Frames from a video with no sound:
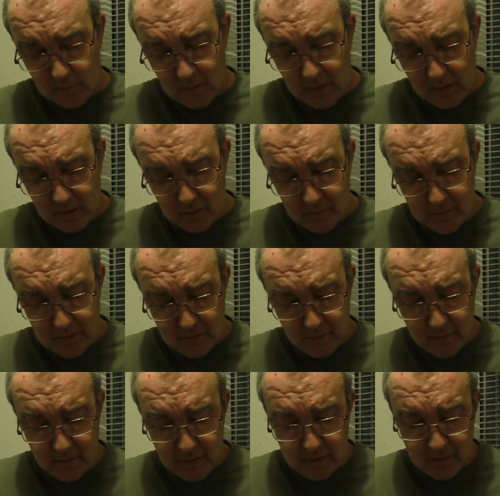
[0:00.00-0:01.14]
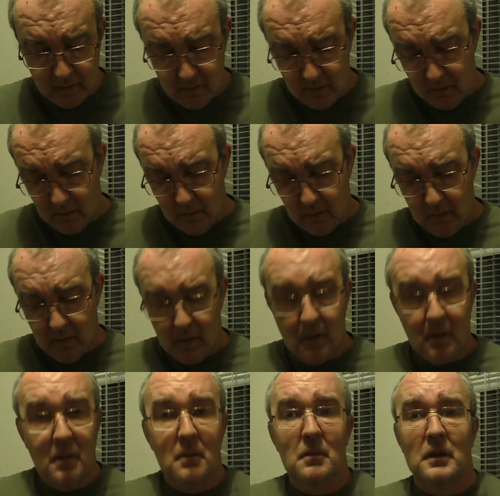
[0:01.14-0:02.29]
it comes out of there.
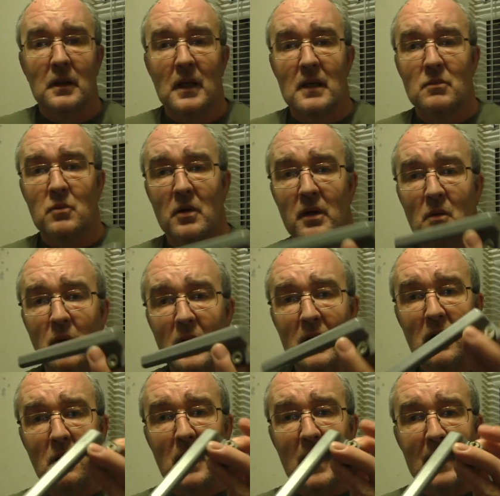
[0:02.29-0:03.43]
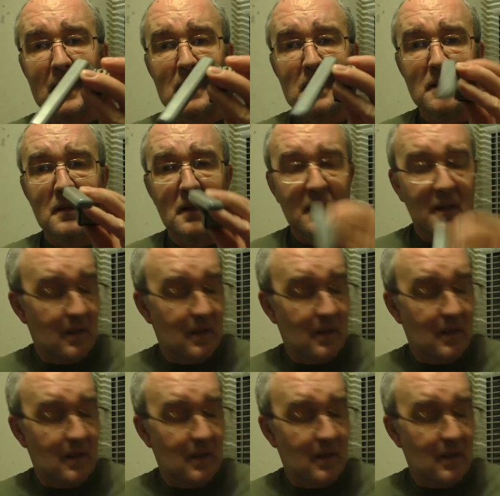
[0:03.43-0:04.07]
But yeah, it's one of the window handles.